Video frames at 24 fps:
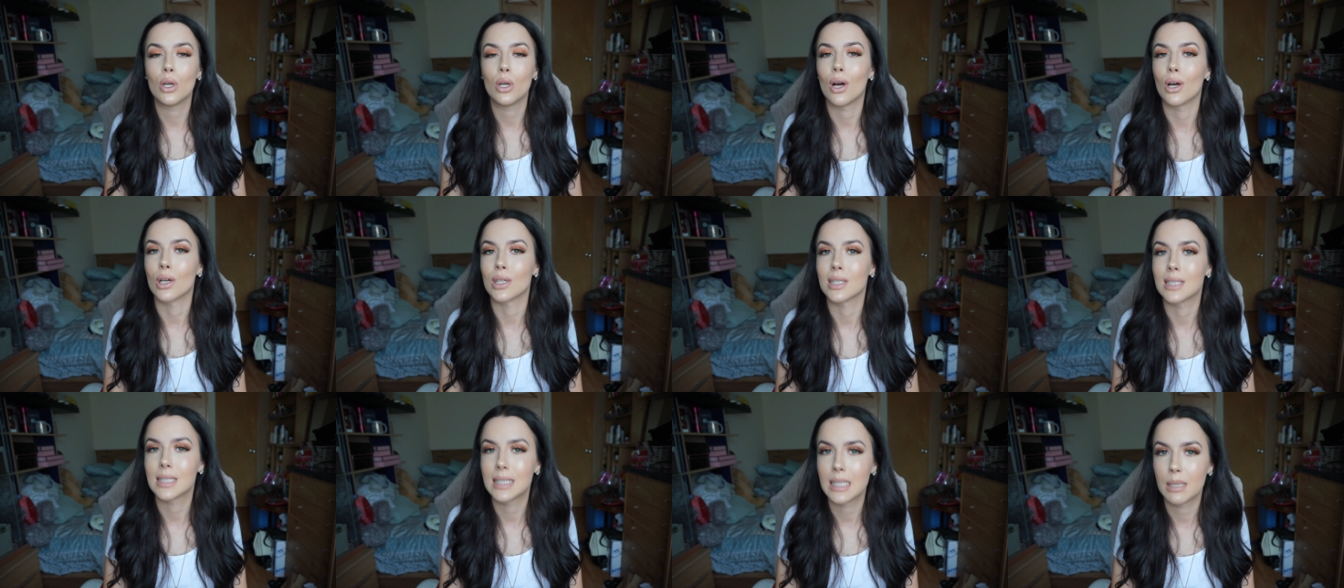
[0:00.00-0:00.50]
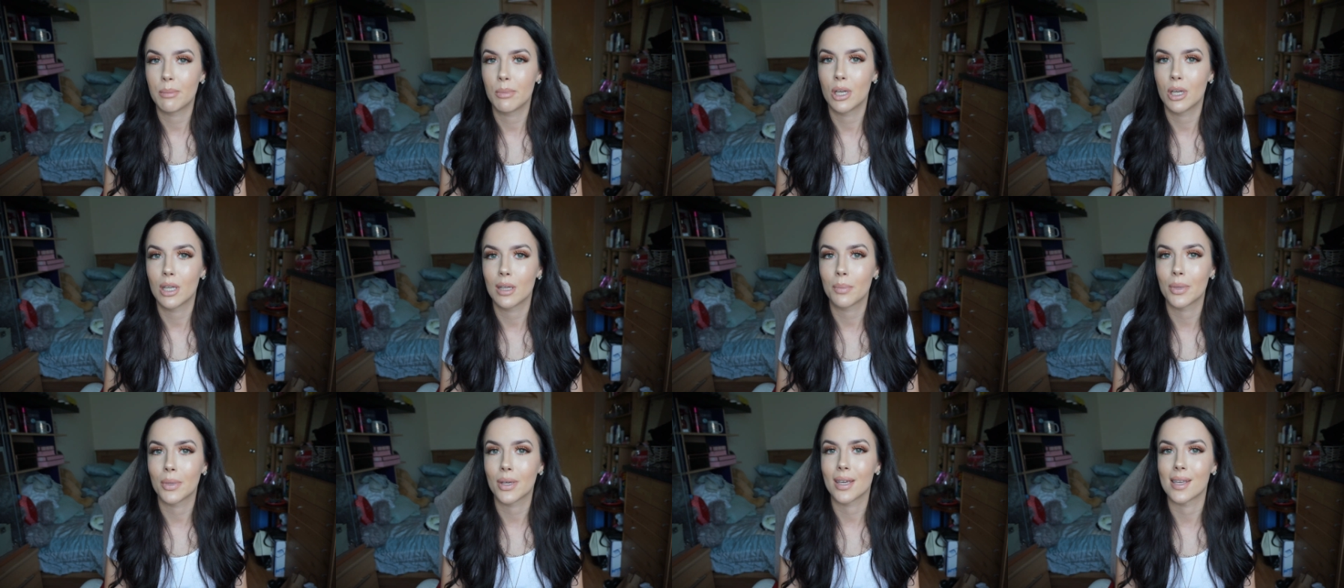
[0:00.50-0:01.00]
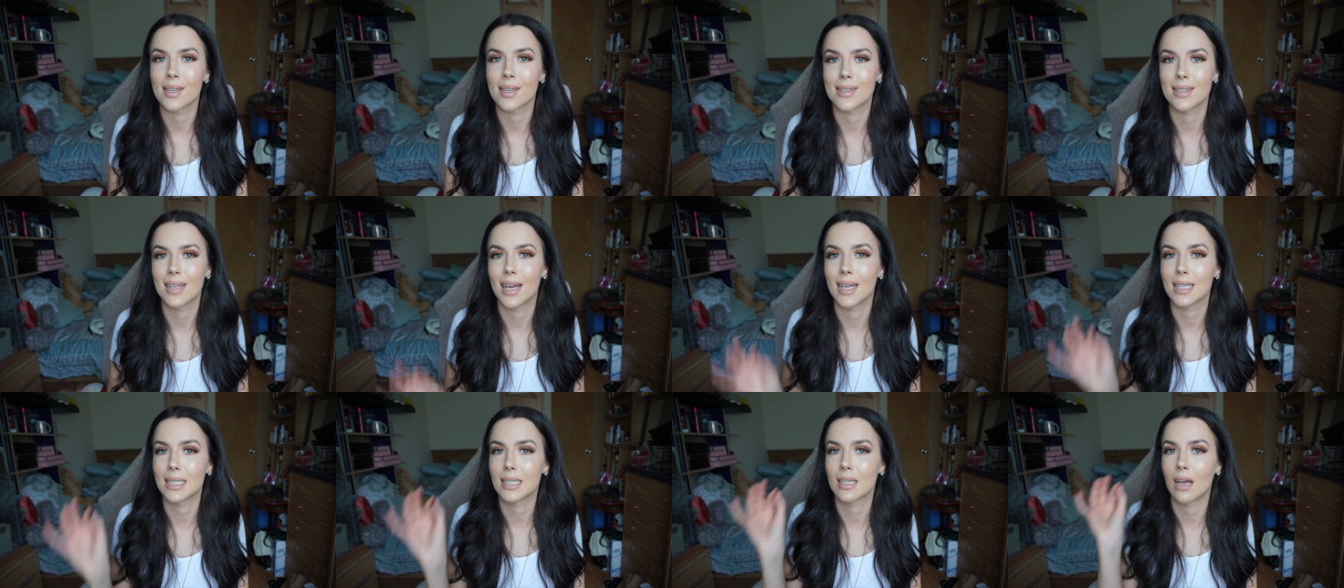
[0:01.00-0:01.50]
are similar because
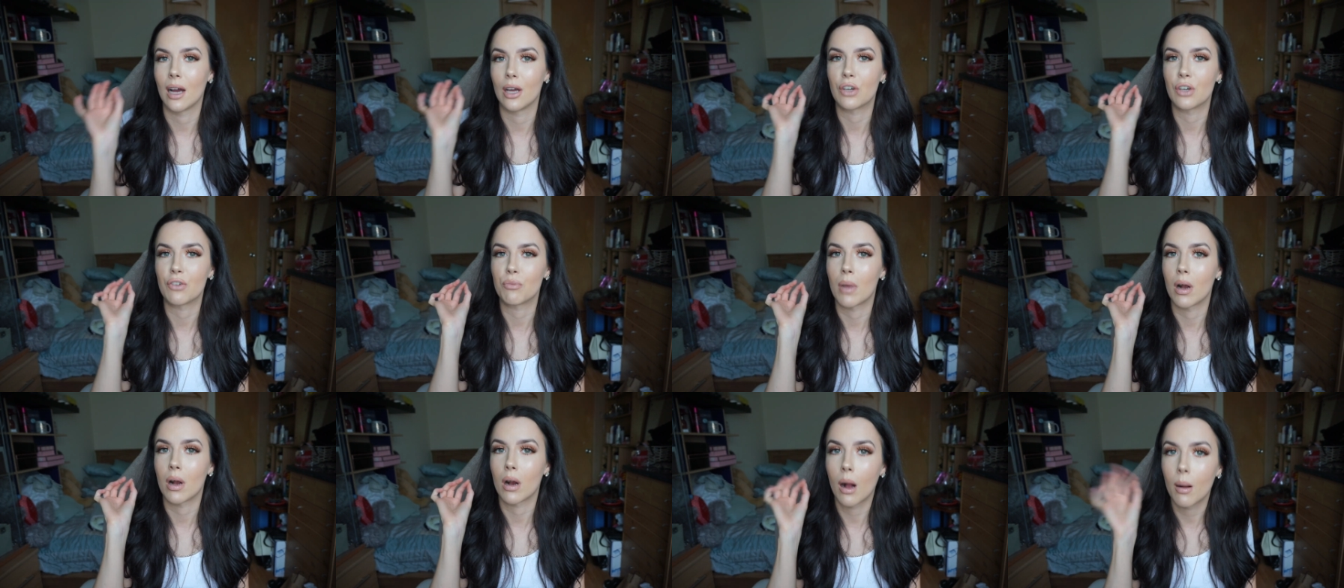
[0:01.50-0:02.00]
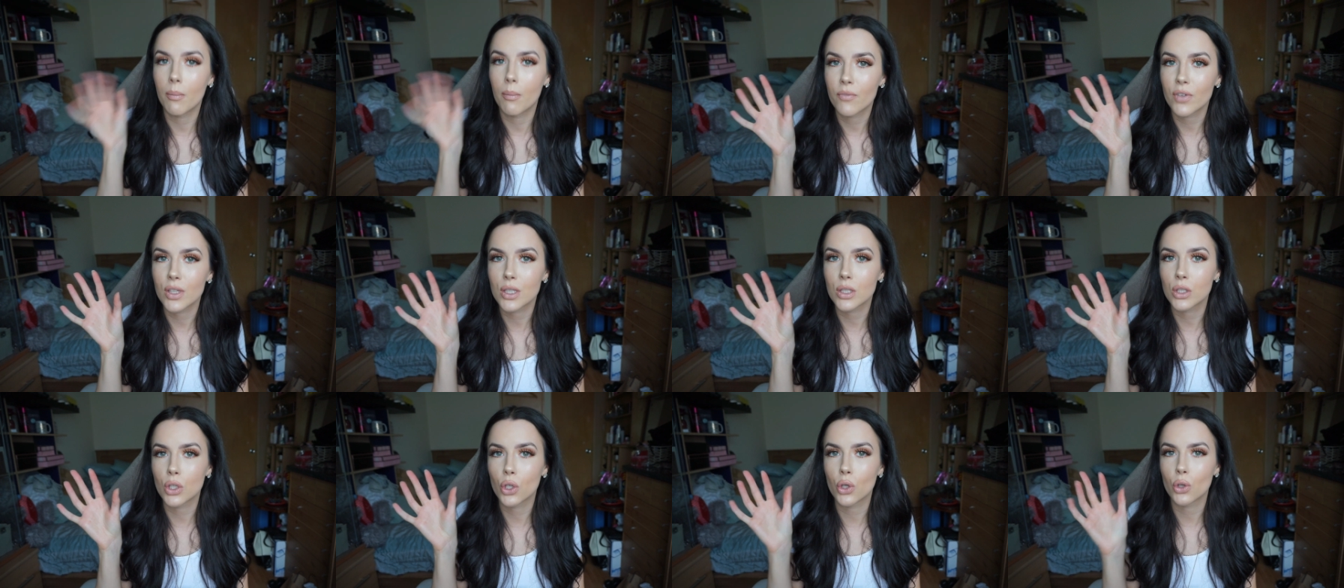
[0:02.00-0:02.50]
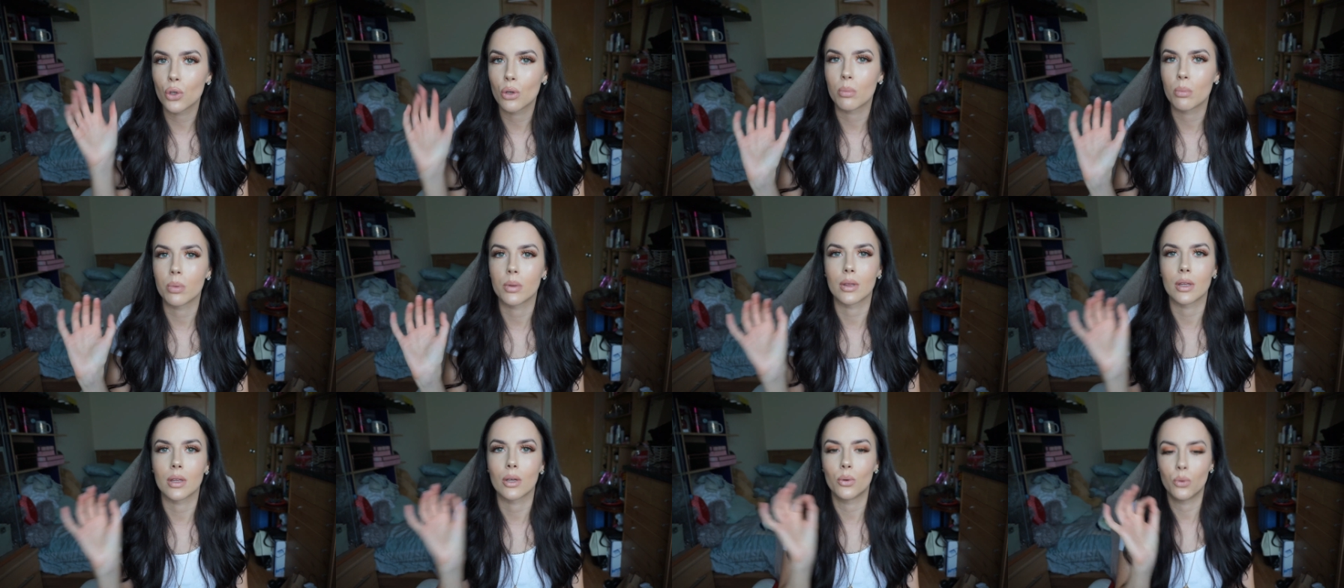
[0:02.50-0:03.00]
that's kind of my comfort zone
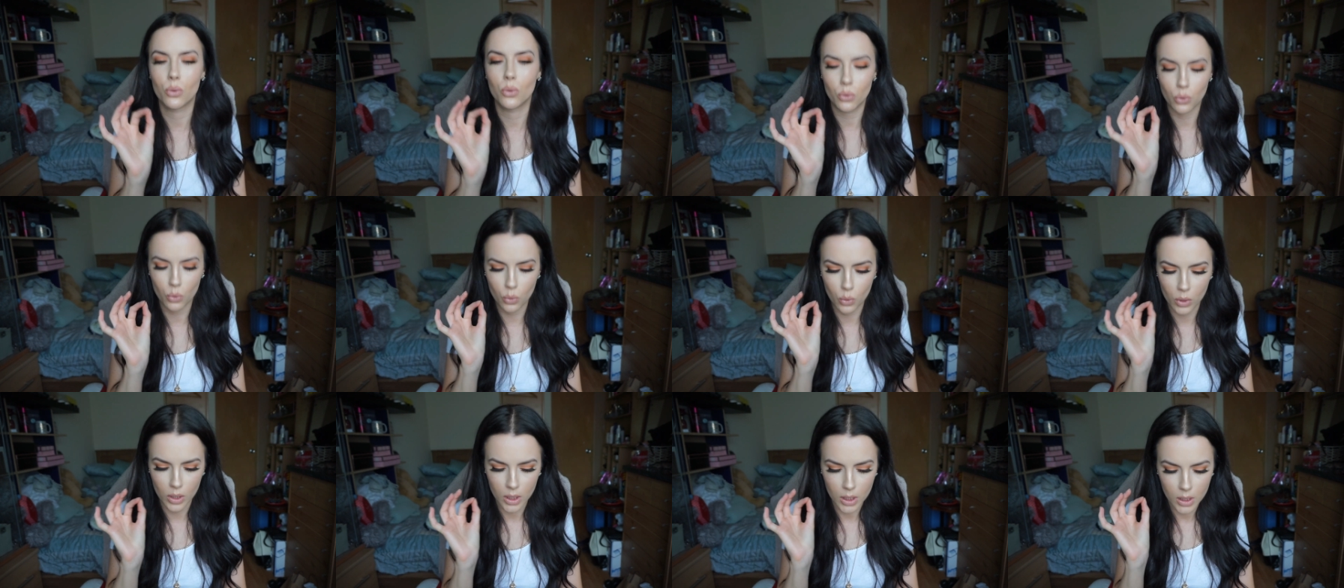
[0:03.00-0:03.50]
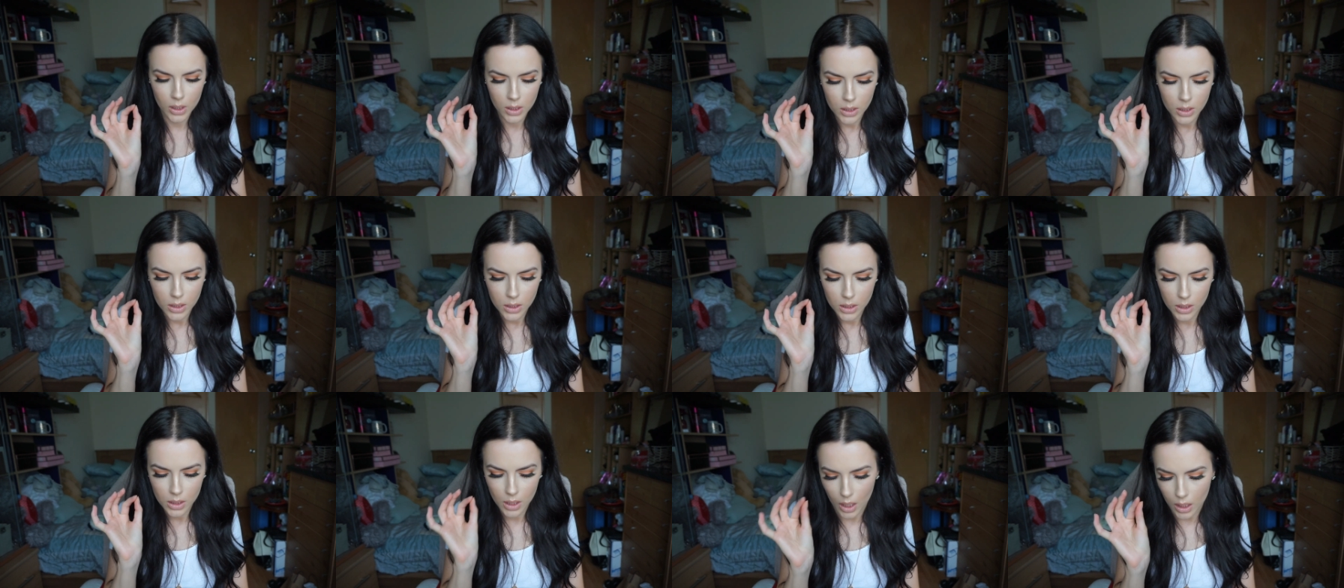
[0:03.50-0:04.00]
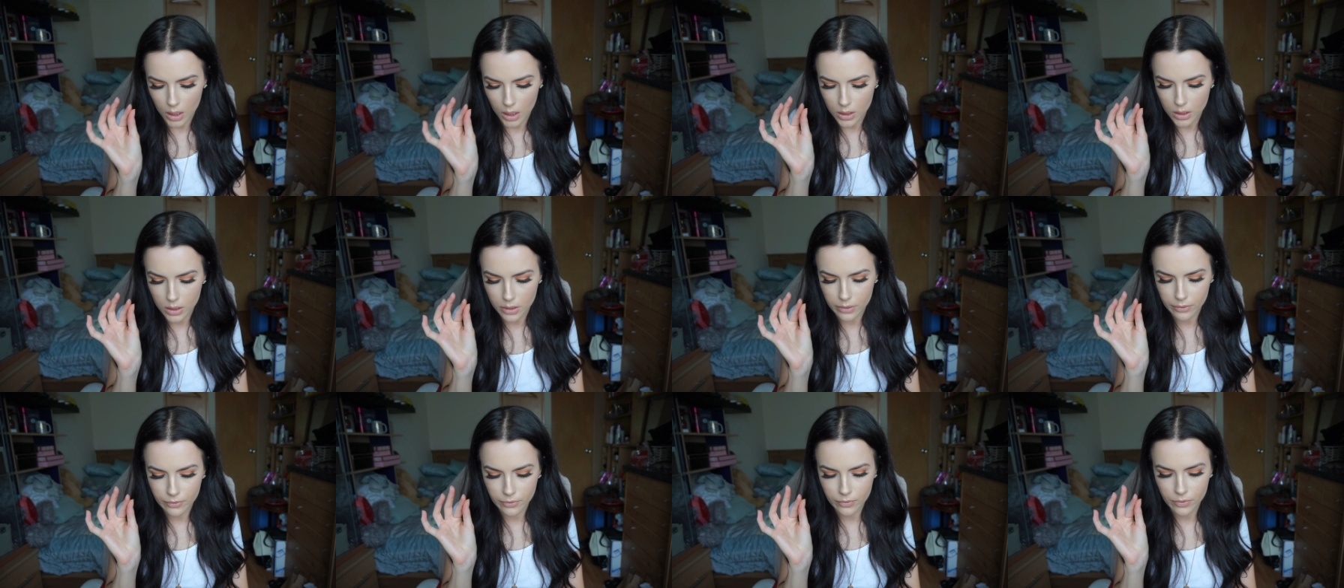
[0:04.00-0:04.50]
but they're all kind
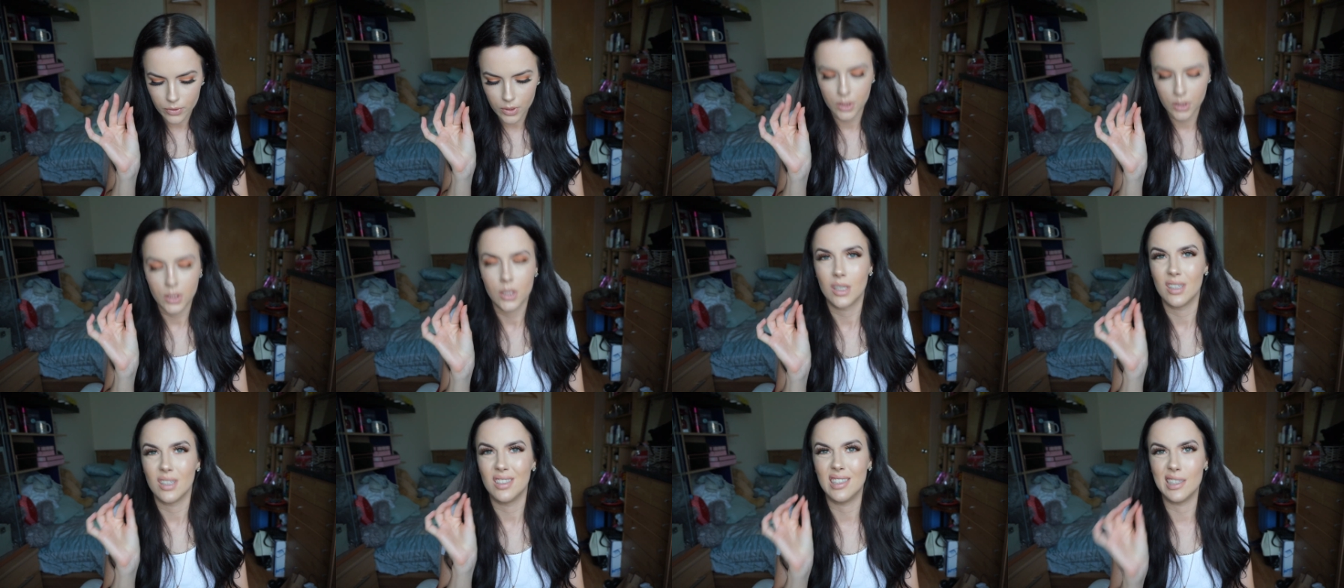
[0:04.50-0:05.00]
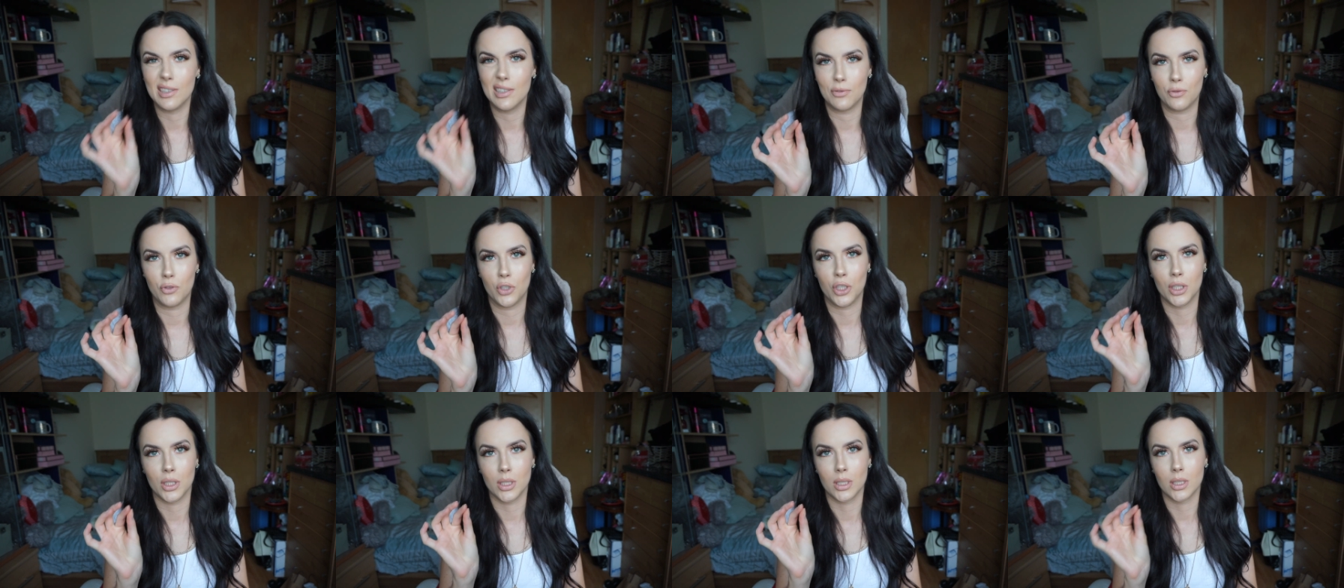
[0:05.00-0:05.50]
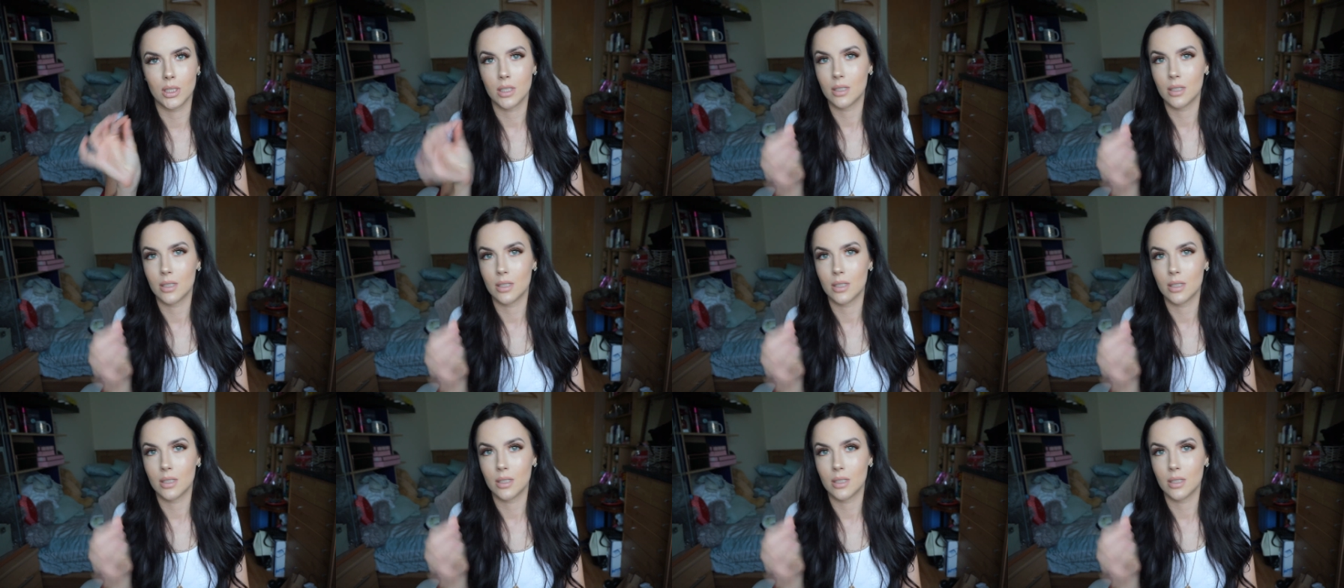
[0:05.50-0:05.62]
of different